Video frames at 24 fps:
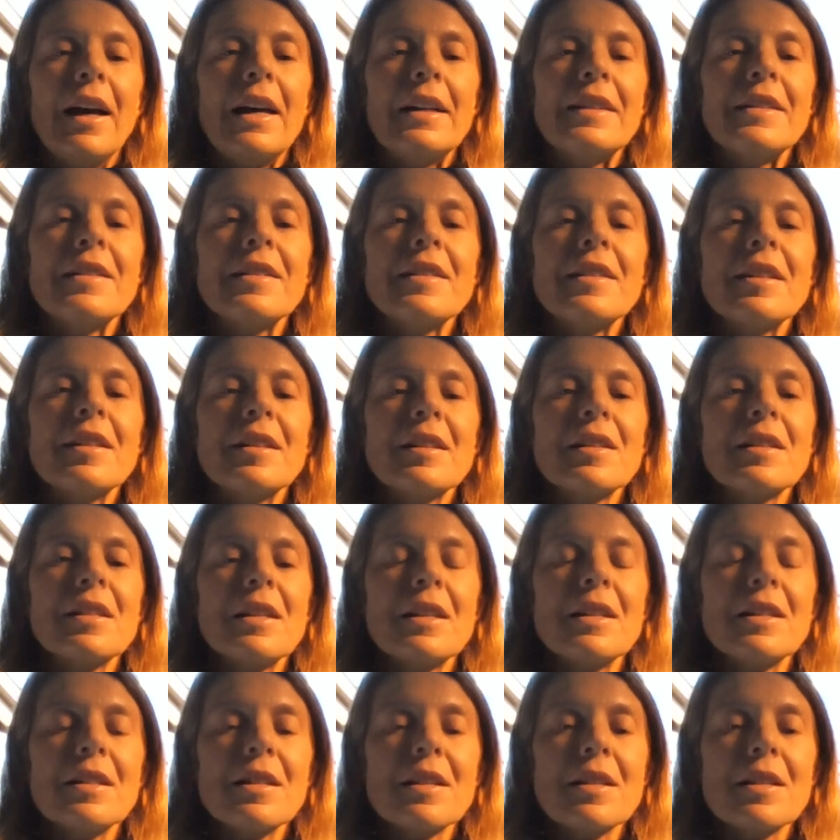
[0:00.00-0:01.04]
and
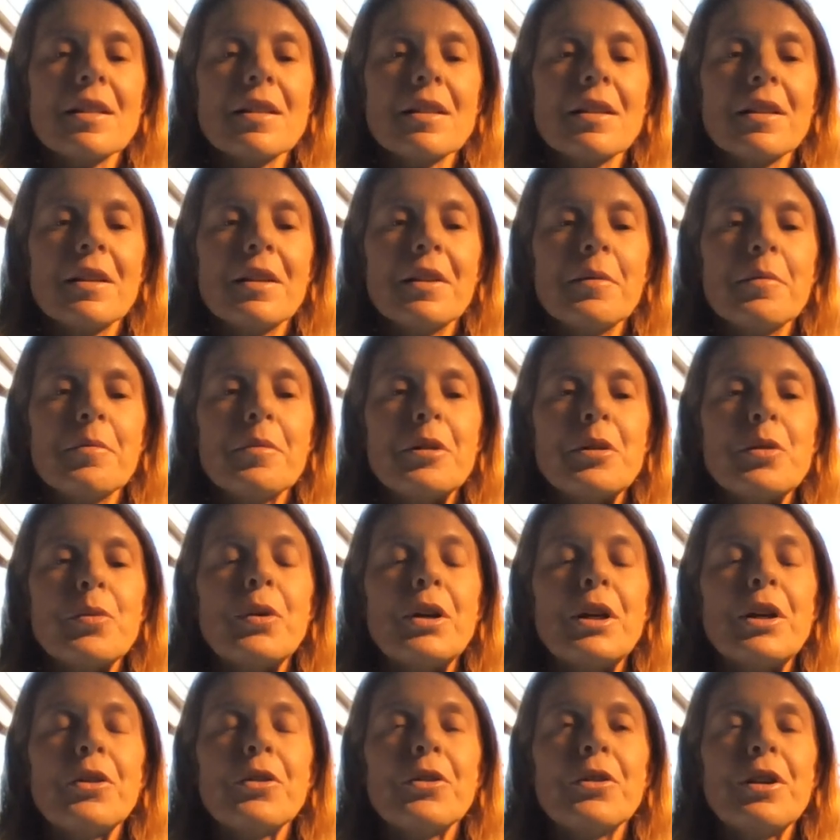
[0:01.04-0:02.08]
distance
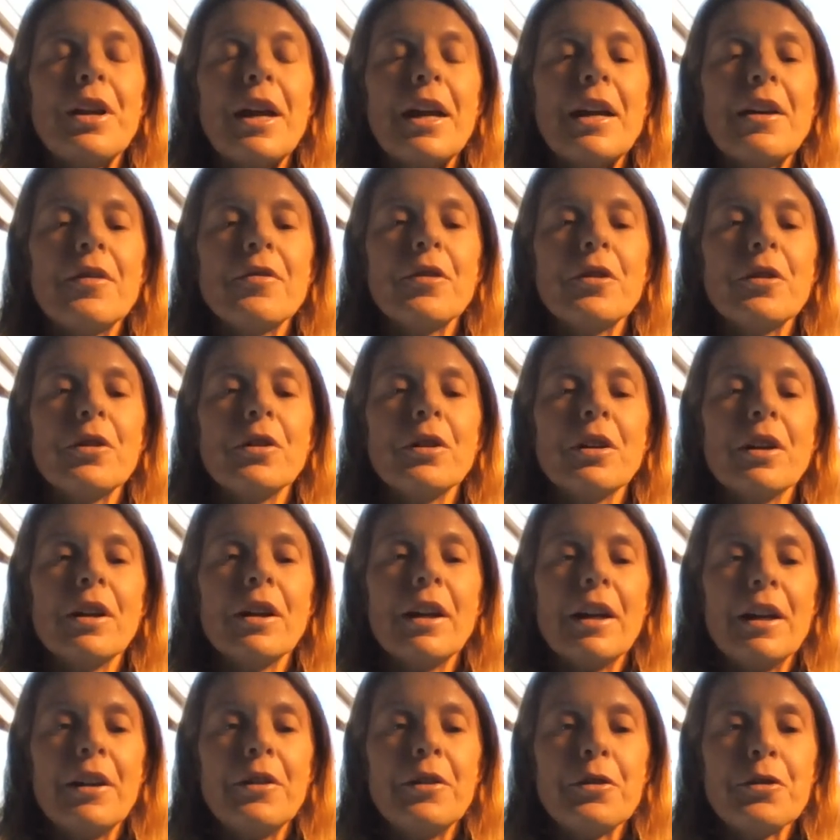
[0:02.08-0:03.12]
between your navel
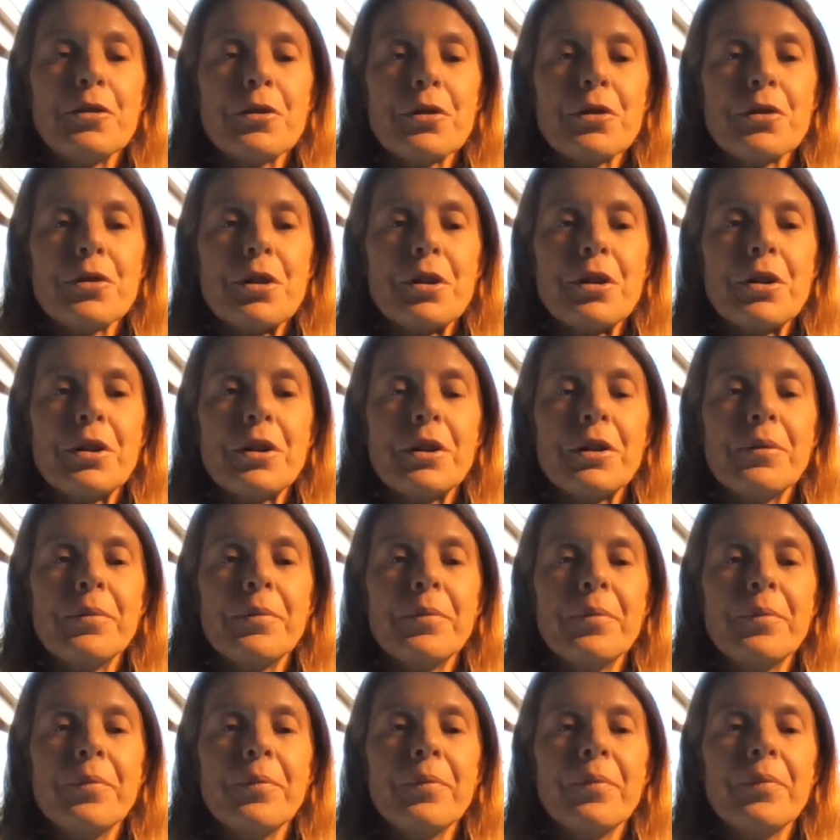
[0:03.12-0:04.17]
and your
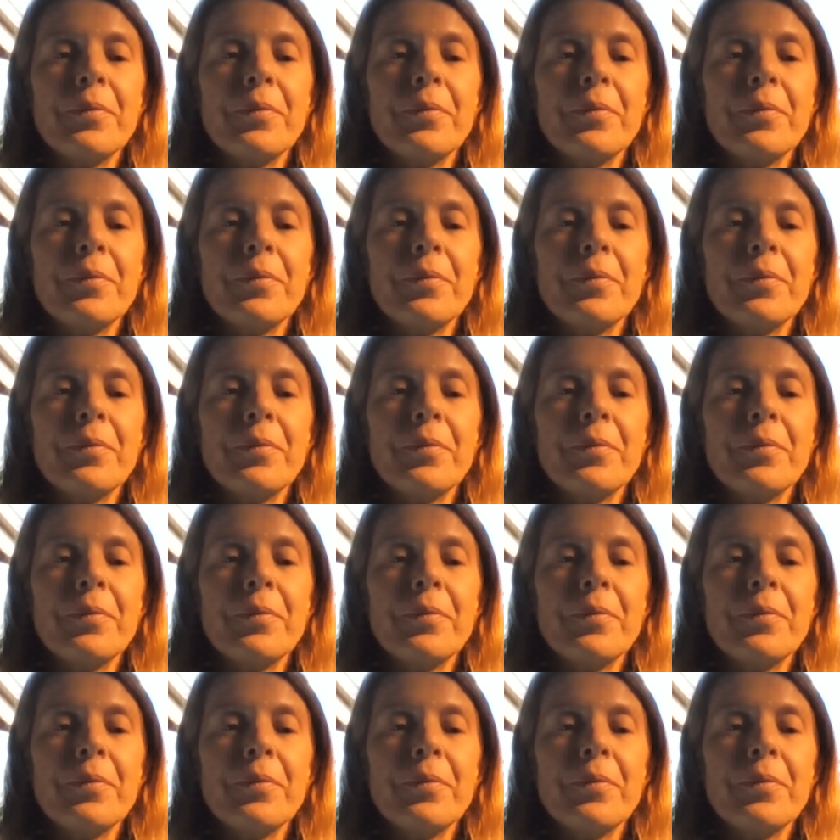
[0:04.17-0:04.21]
sternum.